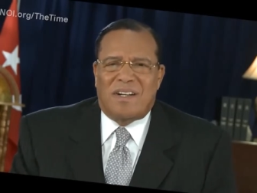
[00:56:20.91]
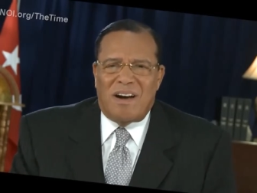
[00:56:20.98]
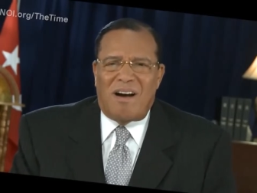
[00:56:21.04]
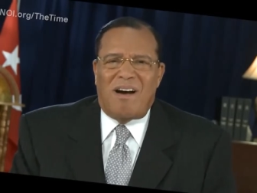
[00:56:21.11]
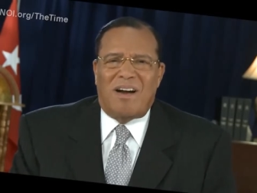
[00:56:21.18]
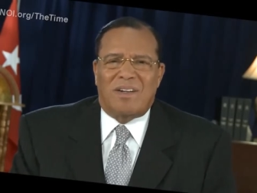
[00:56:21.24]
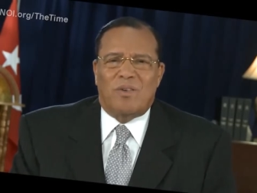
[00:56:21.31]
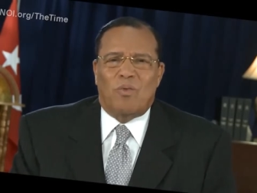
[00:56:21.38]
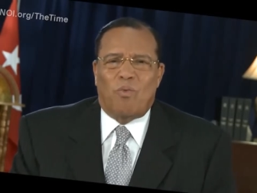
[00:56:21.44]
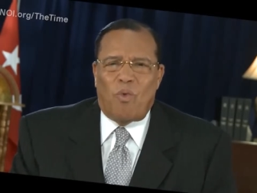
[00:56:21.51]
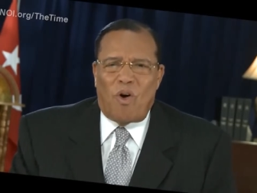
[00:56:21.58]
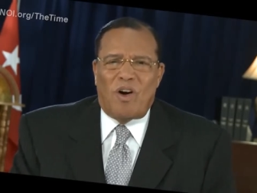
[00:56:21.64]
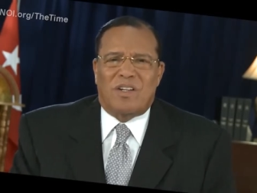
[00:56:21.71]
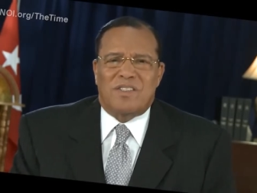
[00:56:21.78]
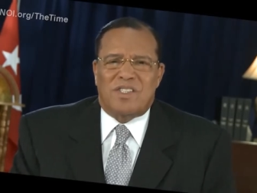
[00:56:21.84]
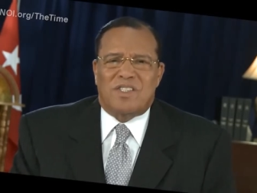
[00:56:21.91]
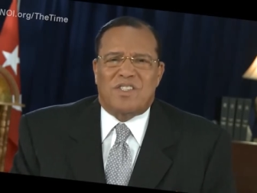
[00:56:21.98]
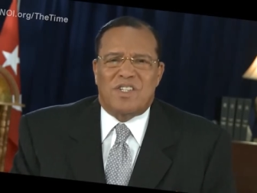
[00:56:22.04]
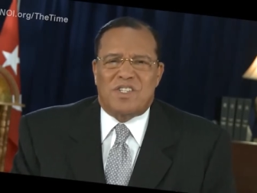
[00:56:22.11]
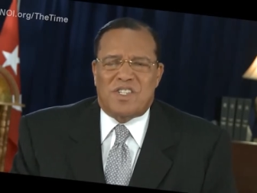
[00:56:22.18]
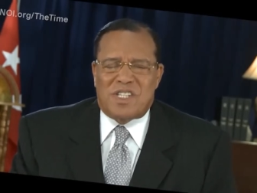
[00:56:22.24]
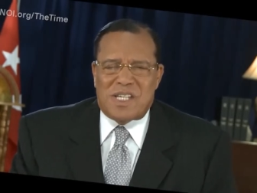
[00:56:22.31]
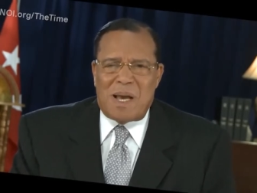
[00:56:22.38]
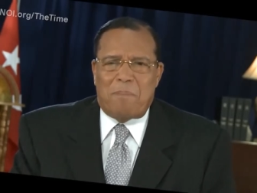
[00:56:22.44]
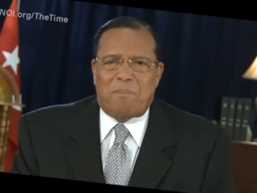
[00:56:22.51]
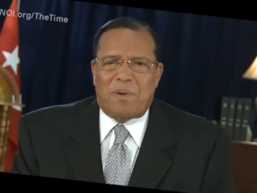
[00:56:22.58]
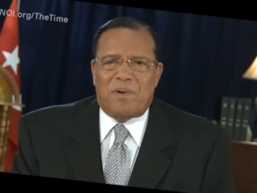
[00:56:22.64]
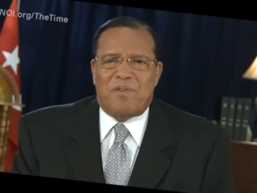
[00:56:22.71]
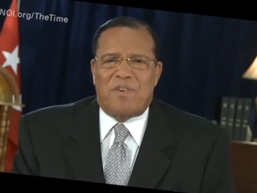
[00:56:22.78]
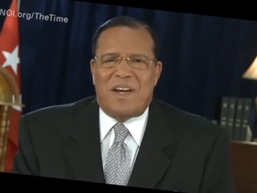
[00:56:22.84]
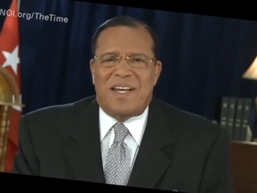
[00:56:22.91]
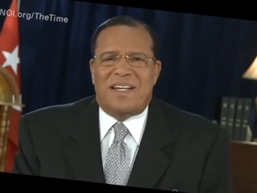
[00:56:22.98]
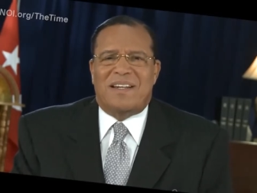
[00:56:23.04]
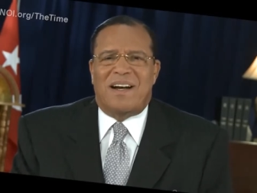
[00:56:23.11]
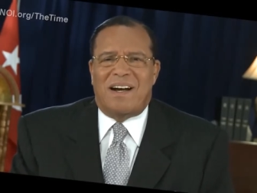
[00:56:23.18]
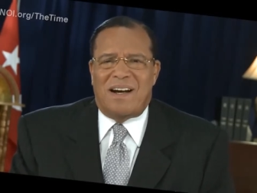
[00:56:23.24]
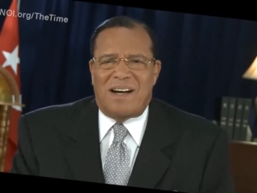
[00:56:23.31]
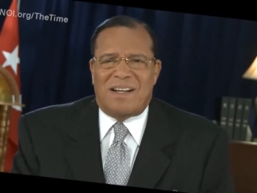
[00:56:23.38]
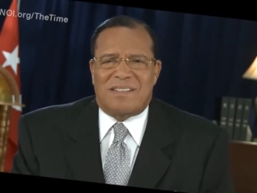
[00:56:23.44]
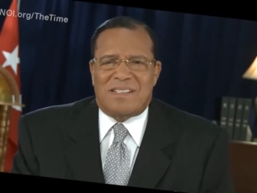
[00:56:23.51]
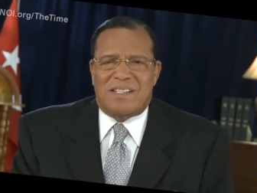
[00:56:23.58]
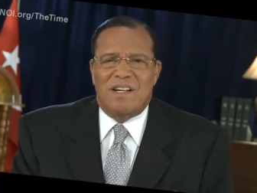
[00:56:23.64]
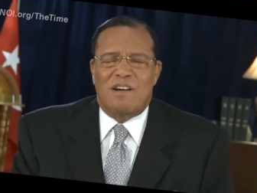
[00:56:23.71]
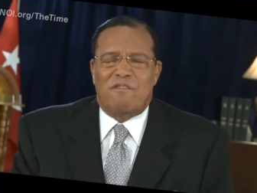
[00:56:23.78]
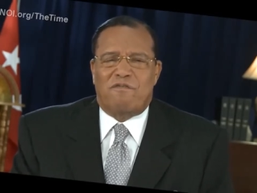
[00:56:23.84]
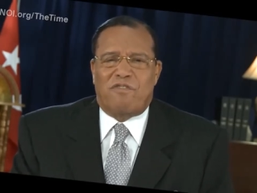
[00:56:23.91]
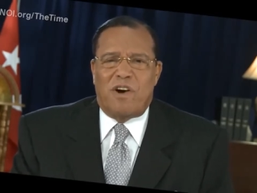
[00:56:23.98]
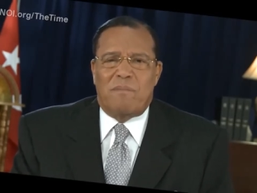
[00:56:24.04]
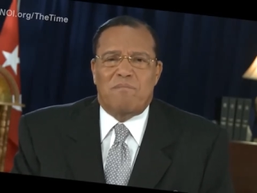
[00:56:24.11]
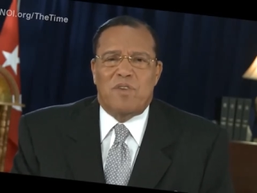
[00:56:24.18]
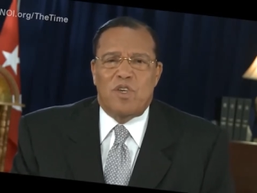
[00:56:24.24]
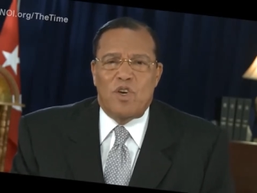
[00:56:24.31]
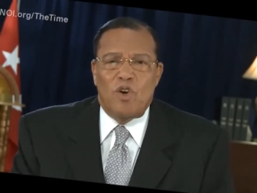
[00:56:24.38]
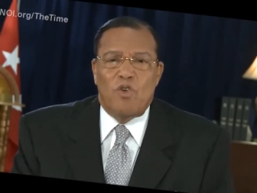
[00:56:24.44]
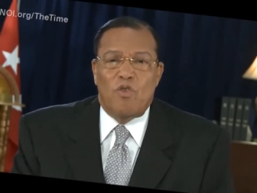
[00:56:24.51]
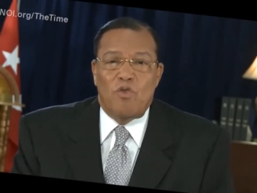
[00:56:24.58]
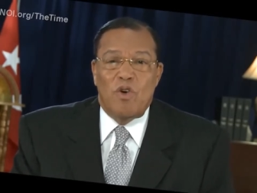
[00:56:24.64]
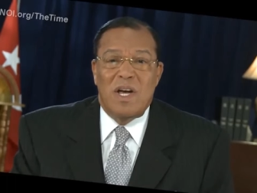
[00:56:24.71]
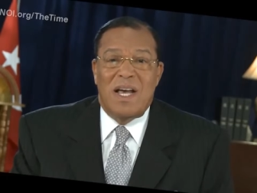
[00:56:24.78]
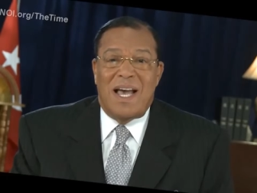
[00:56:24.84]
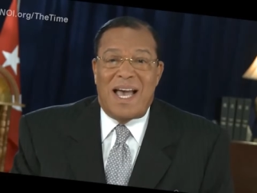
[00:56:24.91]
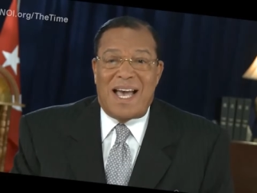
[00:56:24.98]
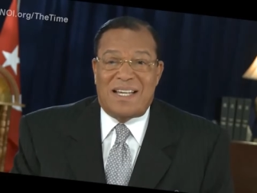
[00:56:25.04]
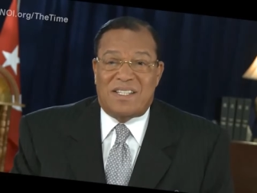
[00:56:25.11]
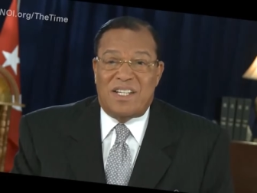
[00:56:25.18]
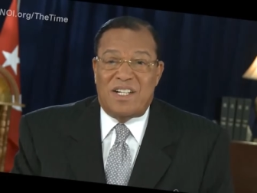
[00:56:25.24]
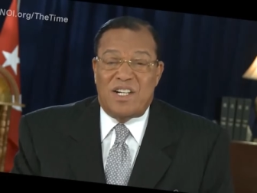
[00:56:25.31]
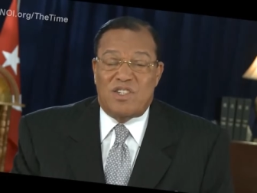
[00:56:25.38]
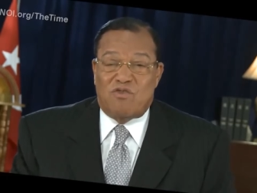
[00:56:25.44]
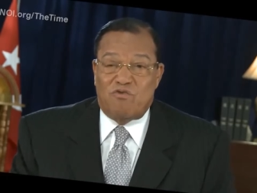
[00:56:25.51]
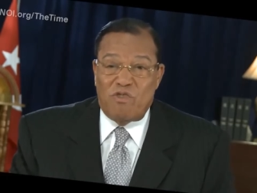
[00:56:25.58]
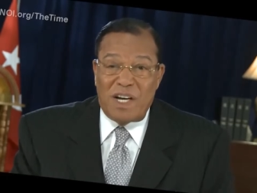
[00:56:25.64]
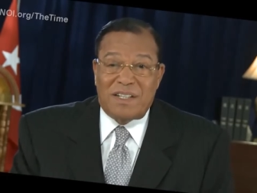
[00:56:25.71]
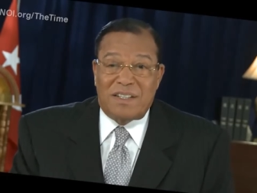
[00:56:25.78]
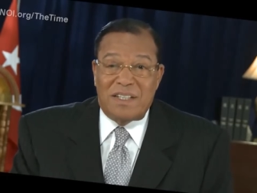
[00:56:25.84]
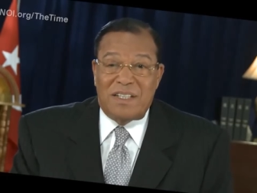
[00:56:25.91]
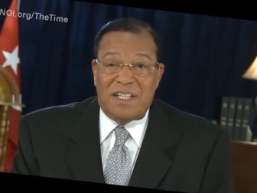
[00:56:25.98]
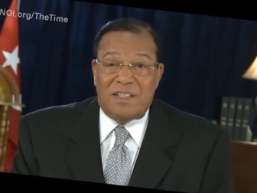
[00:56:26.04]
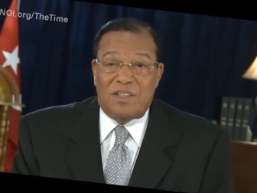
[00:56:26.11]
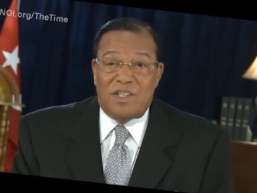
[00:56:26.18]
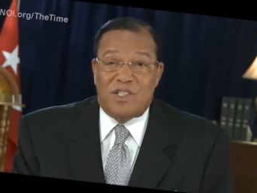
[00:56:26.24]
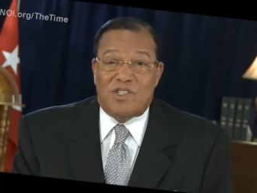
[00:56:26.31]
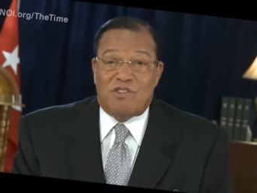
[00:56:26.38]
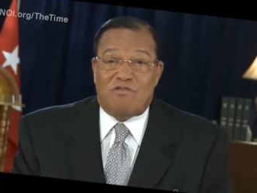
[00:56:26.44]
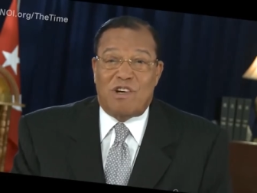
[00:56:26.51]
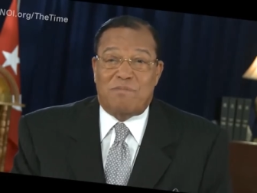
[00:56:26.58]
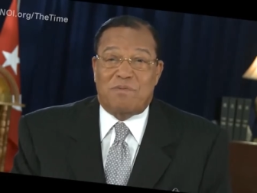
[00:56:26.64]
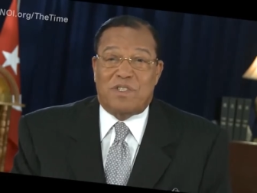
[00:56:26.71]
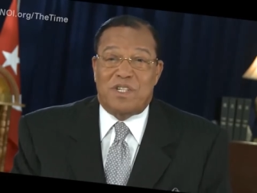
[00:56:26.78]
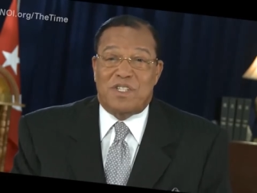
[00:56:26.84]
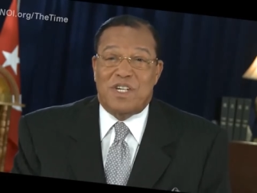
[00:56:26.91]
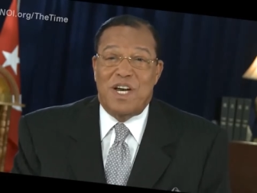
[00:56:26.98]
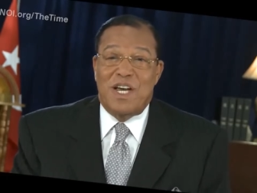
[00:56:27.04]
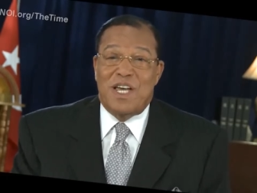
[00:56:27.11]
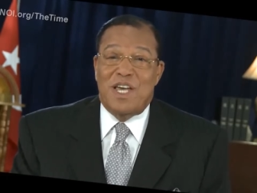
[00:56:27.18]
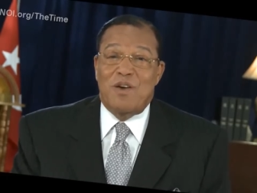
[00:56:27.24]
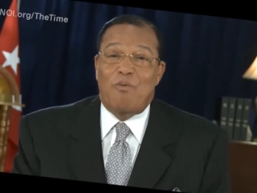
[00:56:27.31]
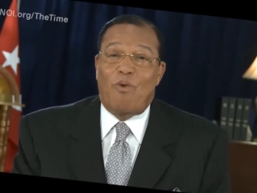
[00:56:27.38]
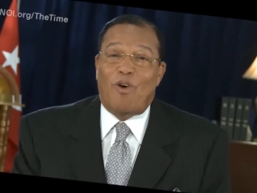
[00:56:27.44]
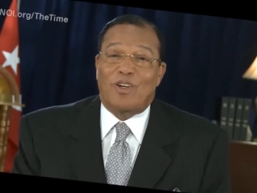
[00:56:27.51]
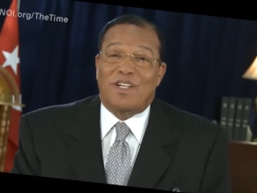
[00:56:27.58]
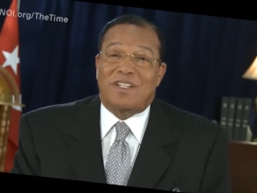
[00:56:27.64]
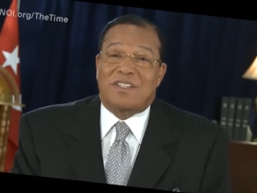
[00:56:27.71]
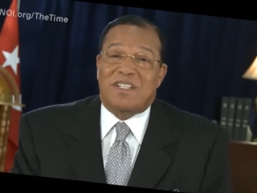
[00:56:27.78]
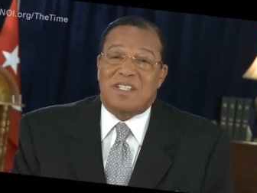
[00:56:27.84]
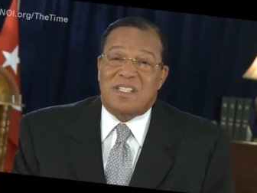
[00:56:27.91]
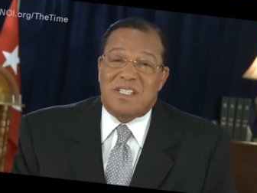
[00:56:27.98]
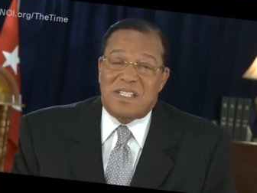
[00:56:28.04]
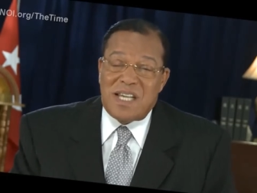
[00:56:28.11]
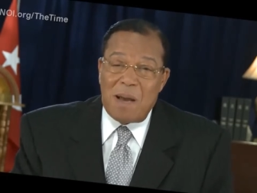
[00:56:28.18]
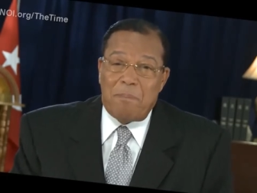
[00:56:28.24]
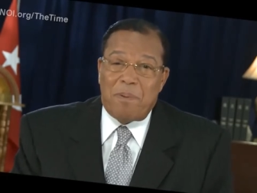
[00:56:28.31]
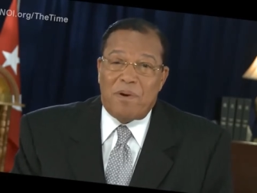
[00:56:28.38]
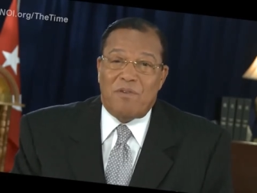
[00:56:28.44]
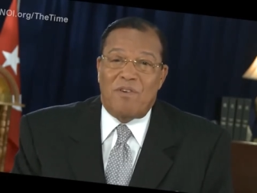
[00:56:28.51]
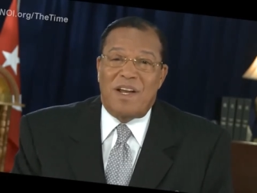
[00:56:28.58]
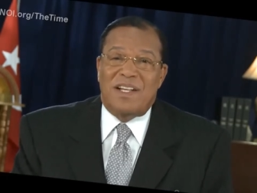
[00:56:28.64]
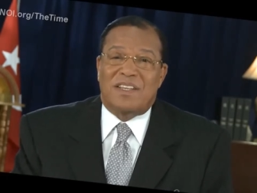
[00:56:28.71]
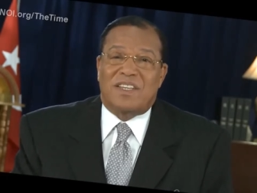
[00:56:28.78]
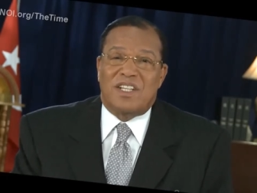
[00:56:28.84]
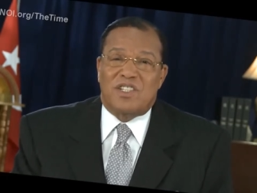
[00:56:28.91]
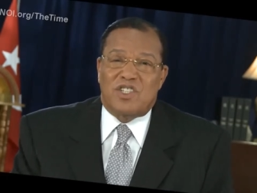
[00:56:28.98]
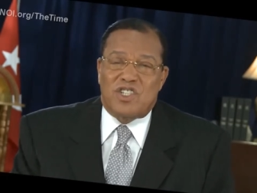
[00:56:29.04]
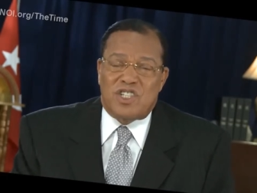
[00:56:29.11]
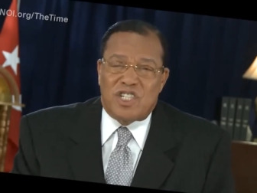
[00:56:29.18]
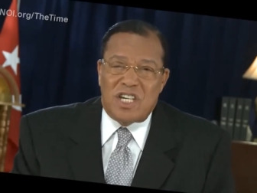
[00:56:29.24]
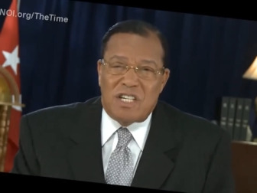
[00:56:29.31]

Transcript: God wants to separate us from you. As it is written in the scriptures, he wanted to separate the